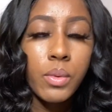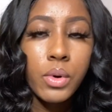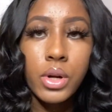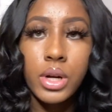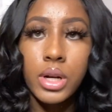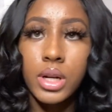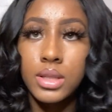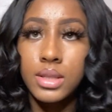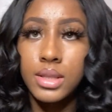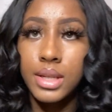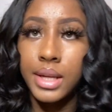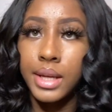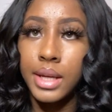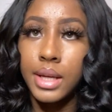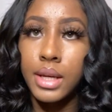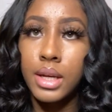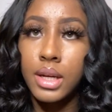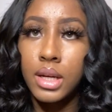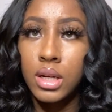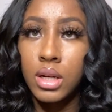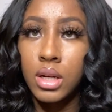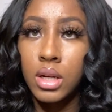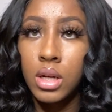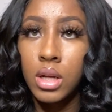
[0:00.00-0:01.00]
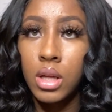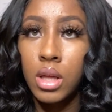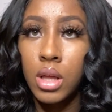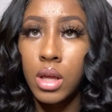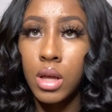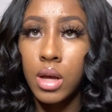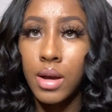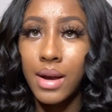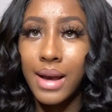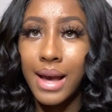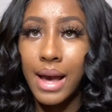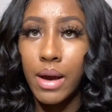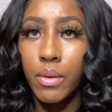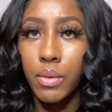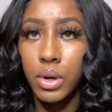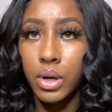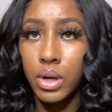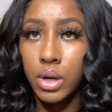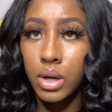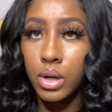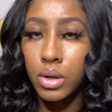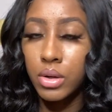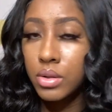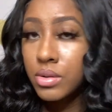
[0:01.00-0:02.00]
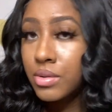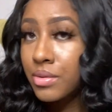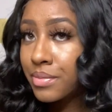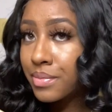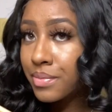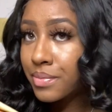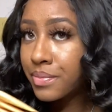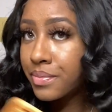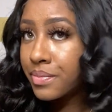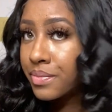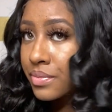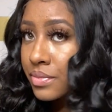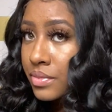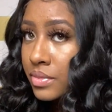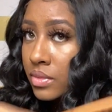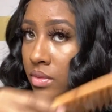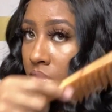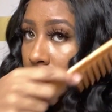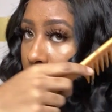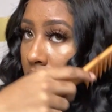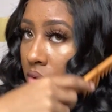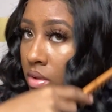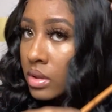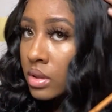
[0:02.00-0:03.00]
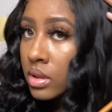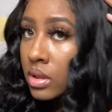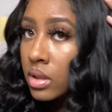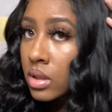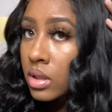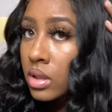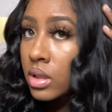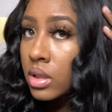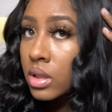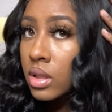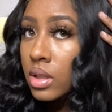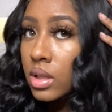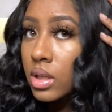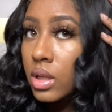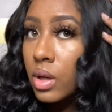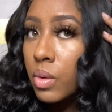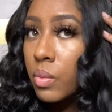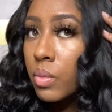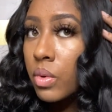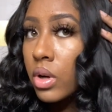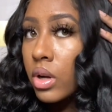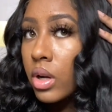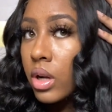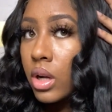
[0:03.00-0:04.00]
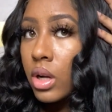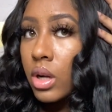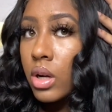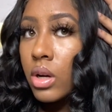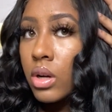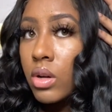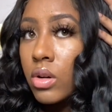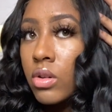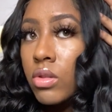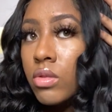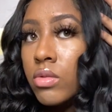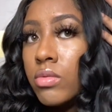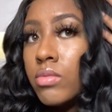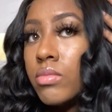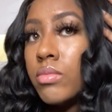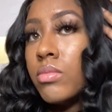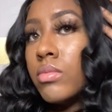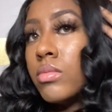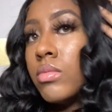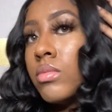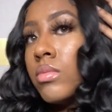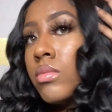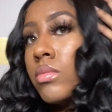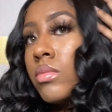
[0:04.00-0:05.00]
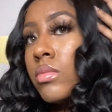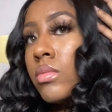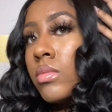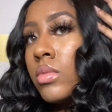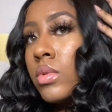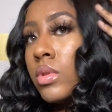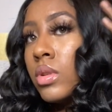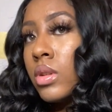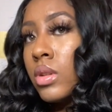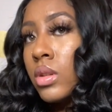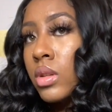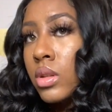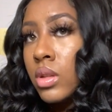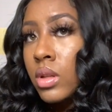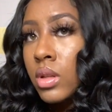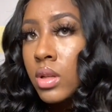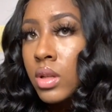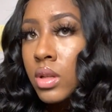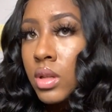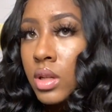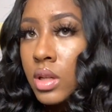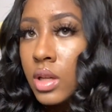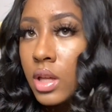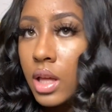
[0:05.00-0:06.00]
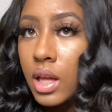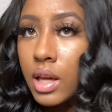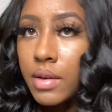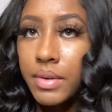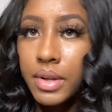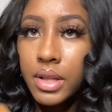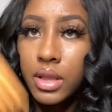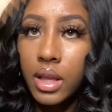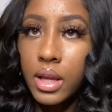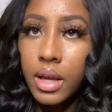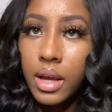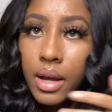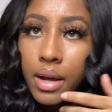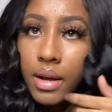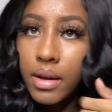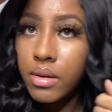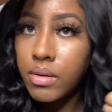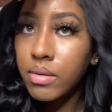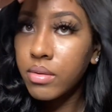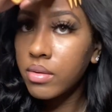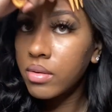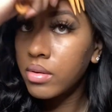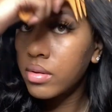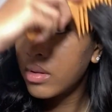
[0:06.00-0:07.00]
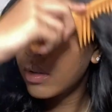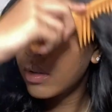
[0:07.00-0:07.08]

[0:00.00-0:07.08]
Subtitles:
we're gonna take our comb and we're gonna comb everything out.